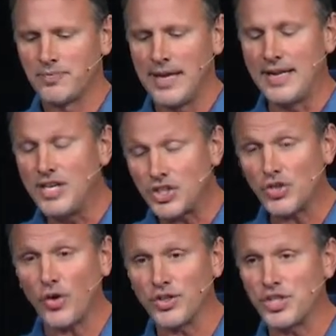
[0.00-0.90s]
And he
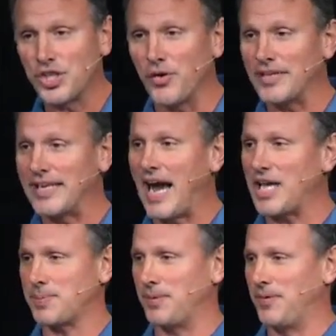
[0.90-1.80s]
started sharing the
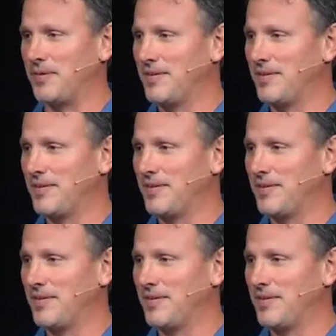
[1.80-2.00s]
gospel.